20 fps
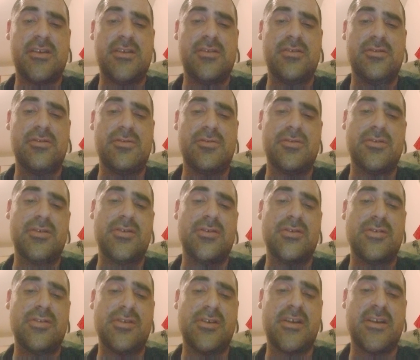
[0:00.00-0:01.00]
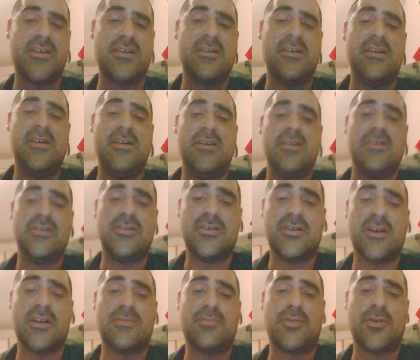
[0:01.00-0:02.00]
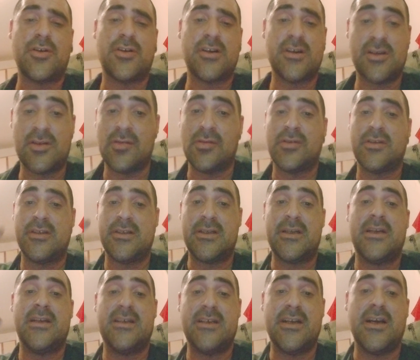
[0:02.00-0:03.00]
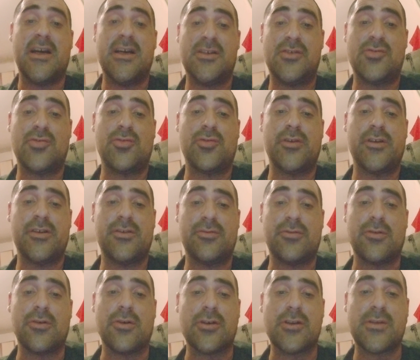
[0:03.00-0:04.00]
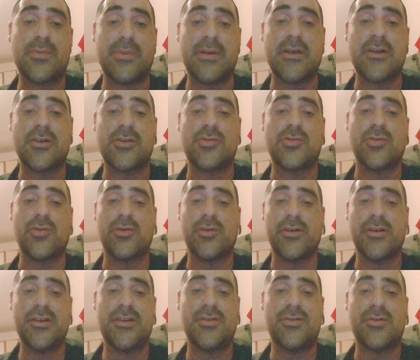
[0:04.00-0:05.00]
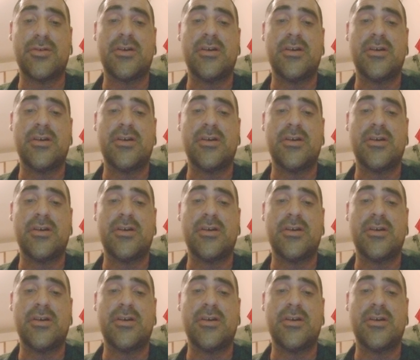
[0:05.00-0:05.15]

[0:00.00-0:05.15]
You can particulate any iDroid or speaker droid